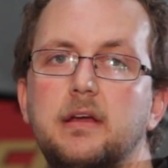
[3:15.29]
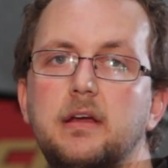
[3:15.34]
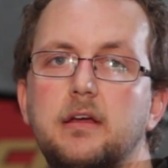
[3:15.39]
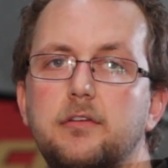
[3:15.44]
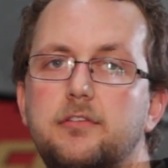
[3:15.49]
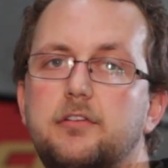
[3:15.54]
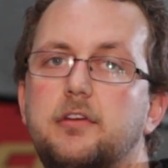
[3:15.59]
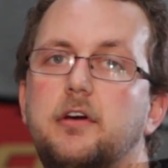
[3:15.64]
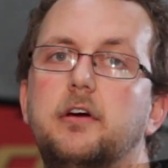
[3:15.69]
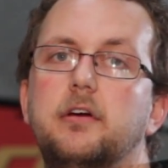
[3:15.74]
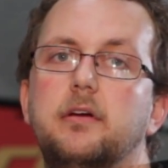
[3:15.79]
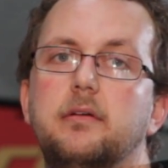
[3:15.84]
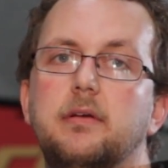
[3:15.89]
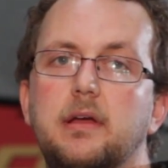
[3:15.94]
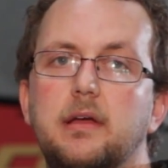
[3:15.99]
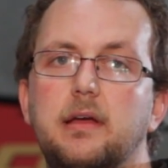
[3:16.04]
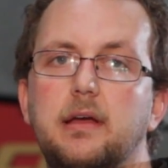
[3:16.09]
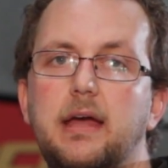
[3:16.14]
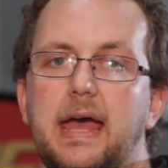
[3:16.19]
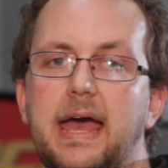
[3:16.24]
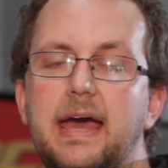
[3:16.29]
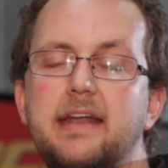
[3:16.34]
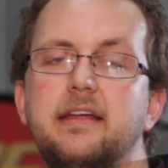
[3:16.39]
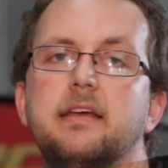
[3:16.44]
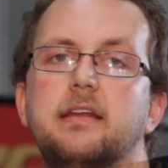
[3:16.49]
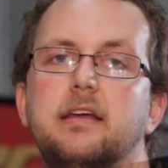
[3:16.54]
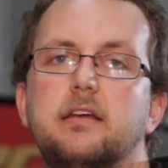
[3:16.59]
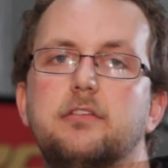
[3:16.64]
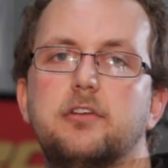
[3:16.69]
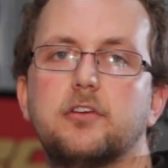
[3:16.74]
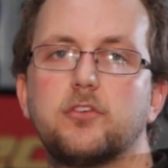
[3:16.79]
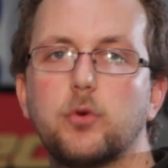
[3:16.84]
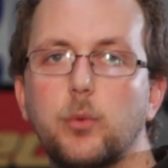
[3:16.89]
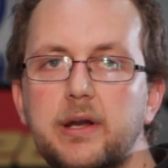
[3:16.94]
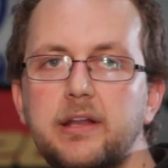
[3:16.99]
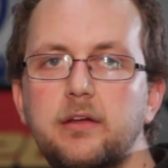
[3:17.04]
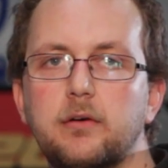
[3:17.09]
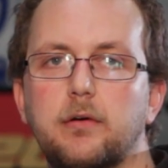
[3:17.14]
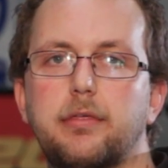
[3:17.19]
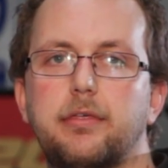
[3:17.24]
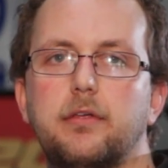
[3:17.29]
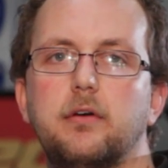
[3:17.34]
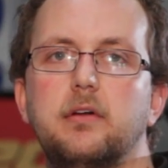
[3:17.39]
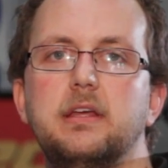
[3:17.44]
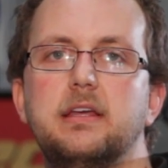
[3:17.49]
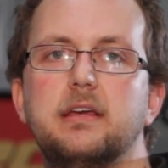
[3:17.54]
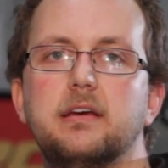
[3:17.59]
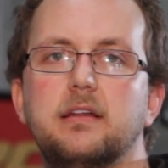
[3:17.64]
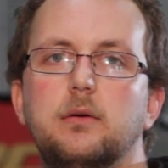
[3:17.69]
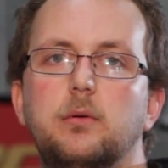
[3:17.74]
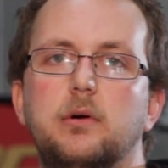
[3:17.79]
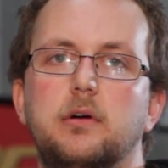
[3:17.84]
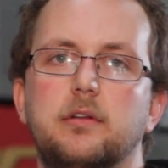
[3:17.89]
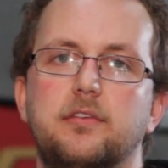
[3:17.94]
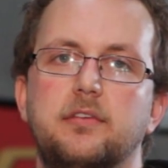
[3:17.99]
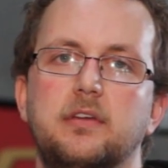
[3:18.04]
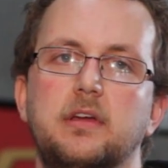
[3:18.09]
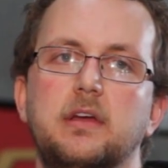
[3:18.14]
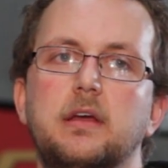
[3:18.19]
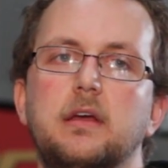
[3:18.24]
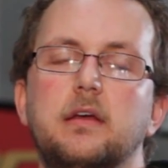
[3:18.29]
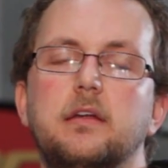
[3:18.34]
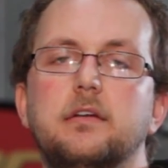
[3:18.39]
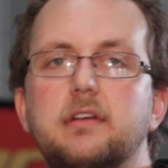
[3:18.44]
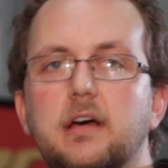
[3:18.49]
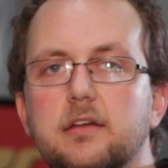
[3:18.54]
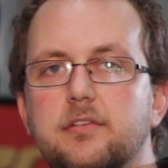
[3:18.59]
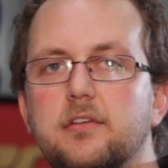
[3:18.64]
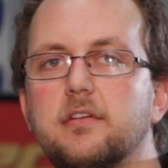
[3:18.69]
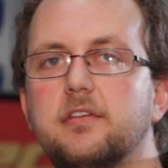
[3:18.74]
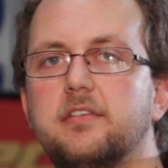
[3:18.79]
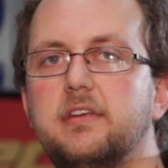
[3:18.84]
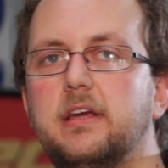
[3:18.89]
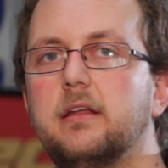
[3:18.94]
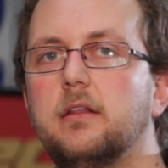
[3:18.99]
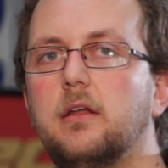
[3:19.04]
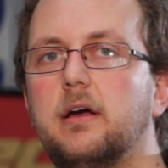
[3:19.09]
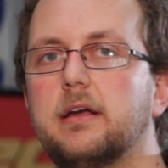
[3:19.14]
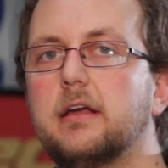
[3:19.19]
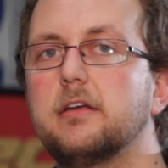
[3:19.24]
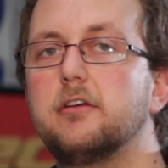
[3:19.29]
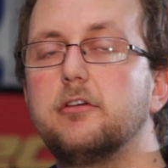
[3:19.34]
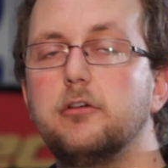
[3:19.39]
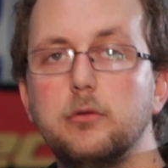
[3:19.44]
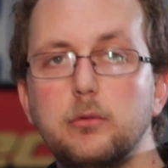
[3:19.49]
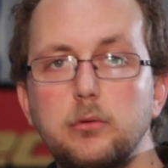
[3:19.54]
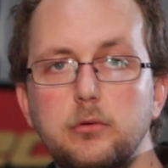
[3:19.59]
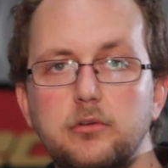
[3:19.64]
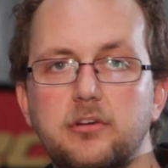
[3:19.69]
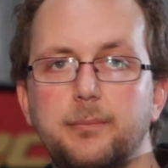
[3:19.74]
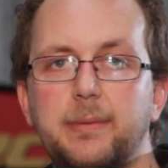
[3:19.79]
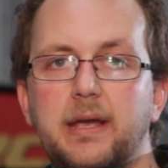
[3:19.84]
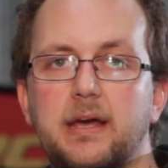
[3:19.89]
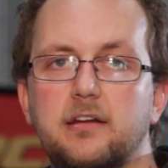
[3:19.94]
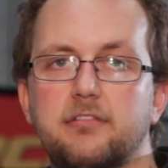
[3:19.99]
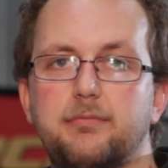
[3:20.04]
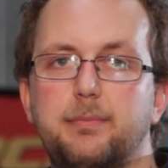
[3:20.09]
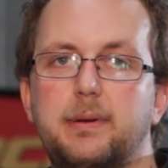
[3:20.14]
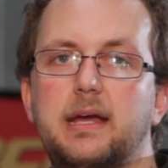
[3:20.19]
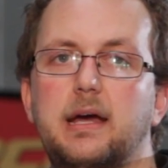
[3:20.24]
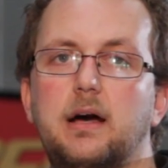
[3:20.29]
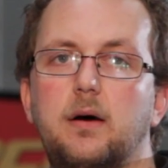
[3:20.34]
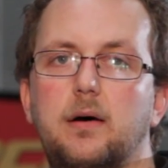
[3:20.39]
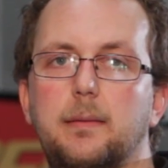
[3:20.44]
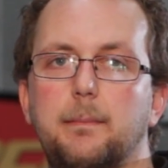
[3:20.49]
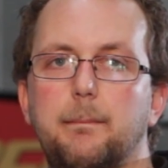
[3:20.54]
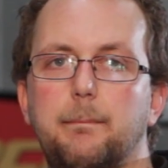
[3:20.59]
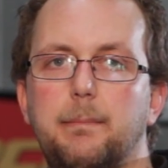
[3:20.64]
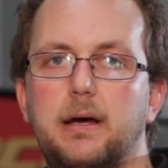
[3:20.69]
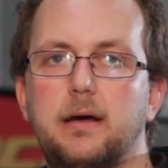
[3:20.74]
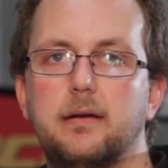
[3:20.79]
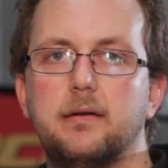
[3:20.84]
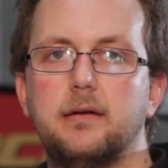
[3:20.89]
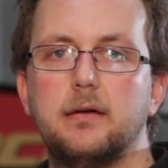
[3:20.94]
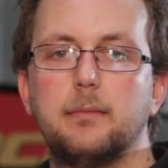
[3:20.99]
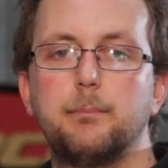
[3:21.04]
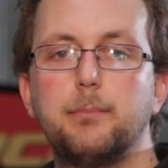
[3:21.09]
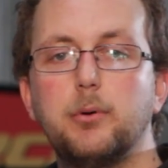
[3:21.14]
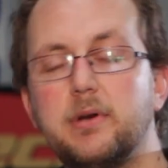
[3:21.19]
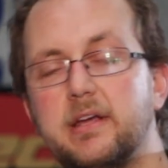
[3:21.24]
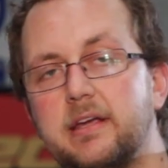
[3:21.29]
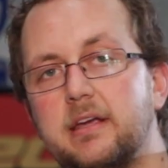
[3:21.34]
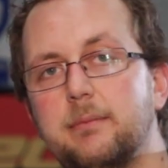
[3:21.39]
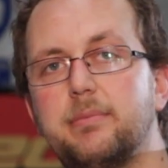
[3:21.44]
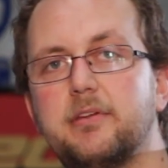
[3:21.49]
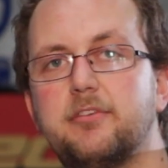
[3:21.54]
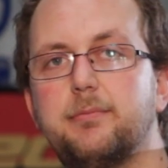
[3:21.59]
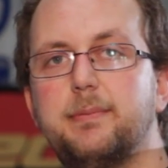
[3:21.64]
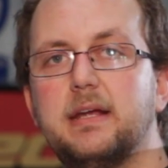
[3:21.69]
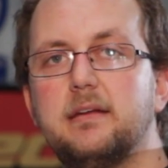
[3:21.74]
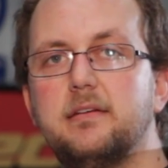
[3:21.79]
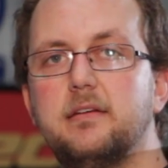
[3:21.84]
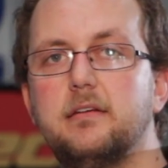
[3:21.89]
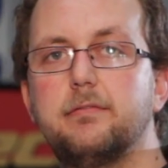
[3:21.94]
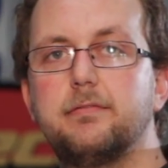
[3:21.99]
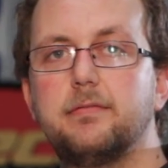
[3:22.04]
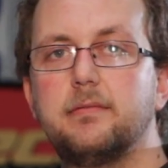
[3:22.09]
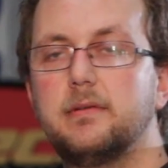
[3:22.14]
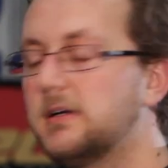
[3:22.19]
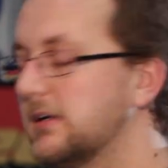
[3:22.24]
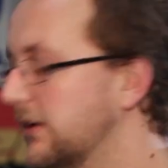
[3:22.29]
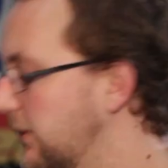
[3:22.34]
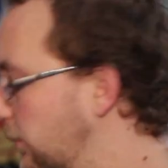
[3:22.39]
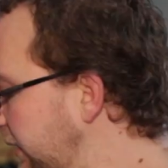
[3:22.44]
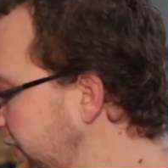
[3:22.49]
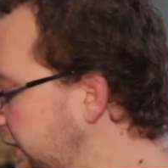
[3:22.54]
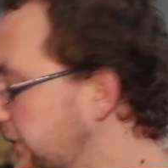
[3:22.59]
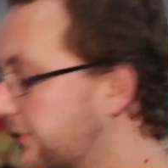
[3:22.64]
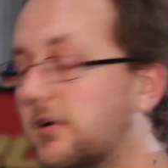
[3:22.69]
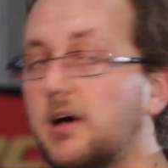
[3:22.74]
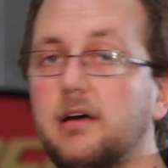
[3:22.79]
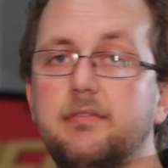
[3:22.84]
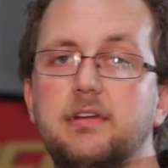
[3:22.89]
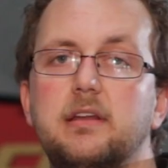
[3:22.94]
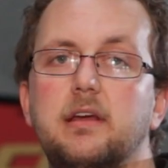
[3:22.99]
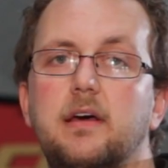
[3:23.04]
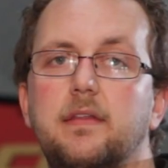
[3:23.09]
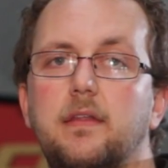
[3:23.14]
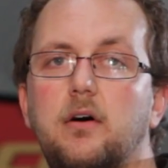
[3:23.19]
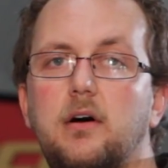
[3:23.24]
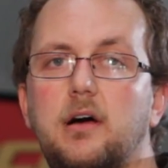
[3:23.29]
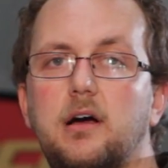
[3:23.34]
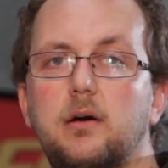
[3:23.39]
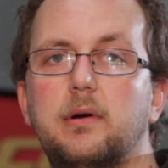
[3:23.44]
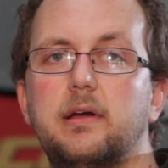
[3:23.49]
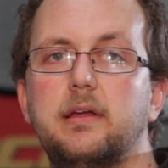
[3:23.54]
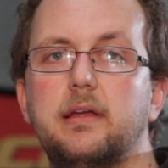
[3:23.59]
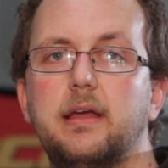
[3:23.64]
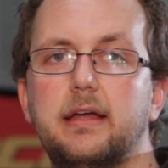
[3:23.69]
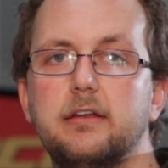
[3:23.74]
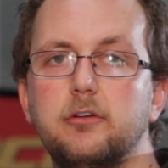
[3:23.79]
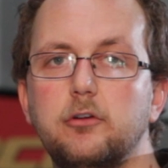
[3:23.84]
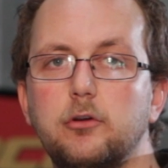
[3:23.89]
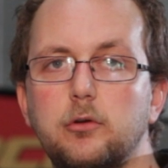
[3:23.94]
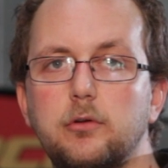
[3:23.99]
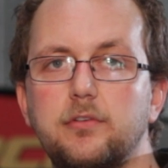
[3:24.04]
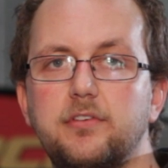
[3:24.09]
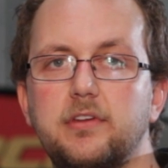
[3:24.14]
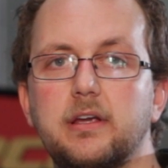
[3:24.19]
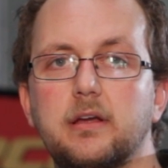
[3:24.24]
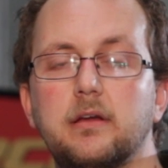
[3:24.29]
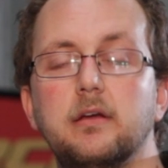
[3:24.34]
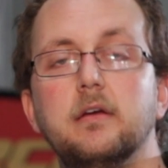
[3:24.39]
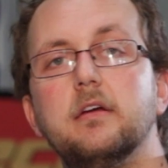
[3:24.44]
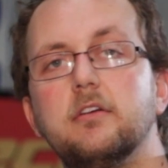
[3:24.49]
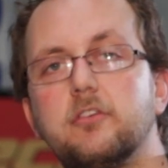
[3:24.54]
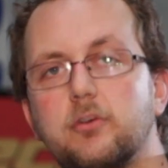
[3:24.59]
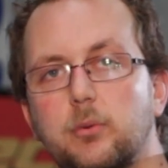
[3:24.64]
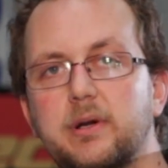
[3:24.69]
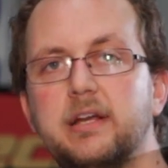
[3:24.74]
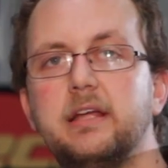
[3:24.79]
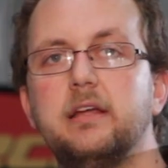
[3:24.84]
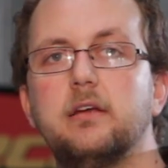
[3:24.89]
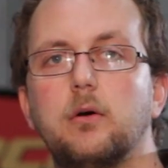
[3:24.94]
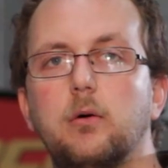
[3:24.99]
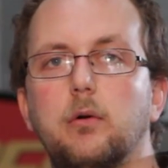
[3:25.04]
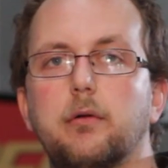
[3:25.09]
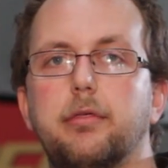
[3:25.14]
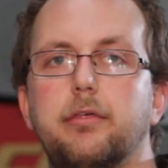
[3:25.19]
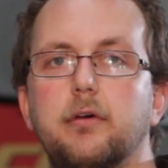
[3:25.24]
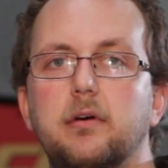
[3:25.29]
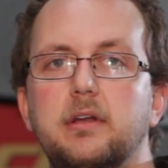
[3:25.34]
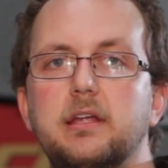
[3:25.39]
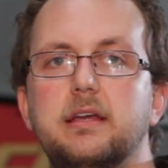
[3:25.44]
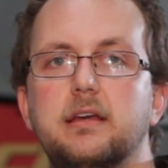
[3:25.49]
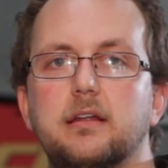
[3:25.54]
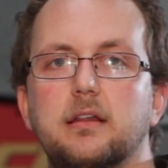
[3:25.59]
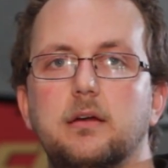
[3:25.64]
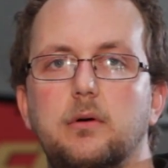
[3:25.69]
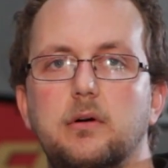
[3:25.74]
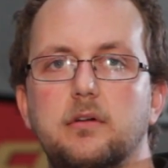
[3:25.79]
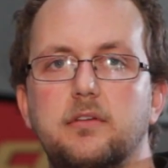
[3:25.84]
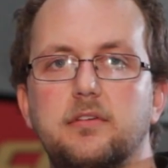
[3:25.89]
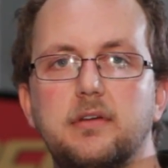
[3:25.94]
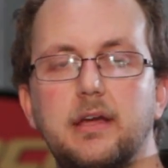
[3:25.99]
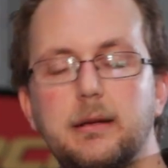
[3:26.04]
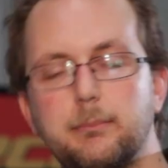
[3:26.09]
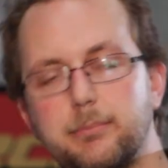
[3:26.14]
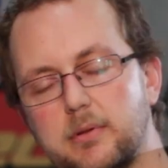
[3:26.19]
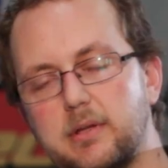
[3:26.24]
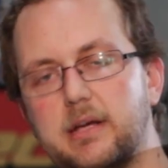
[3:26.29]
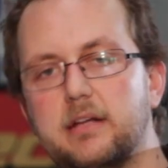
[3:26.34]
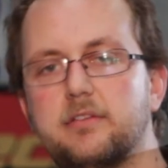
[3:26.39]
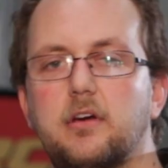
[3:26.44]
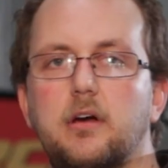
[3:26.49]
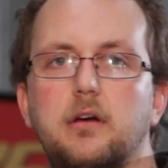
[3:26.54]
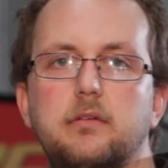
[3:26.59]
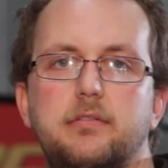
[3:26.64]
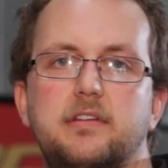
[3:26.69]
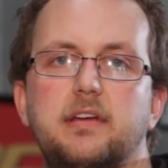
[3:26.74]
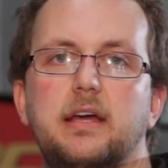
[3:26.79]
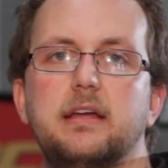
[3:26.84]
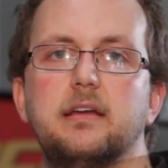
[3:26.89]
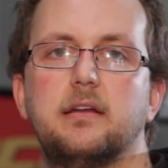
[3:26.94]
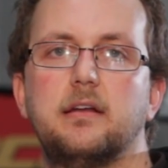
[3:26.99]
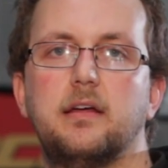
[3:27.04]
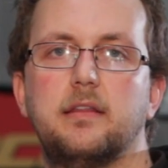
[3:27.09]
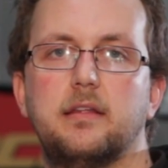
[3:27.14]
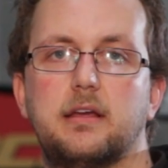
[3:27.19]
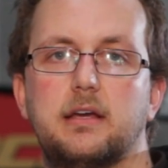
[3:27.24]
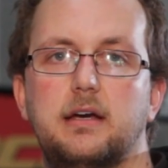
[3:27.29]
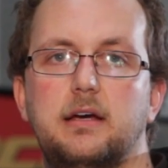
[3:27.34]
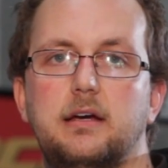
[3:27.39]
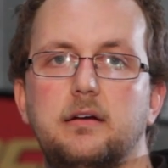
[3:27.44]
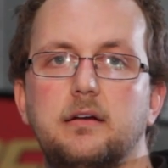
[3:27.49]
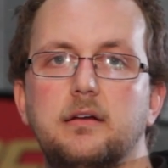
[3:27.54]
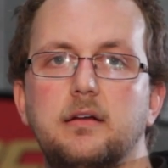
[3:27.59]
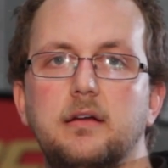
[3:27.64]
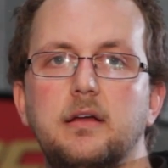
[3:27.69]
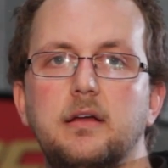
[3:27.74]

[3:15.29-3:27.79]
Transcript: so adding an extra 20 or 30 kilowatts doesn't sound like a huge amount of power. But putting in perspective, when you're driving down the highway and using 20 or 30 kilowatts and pull out to overtake another car,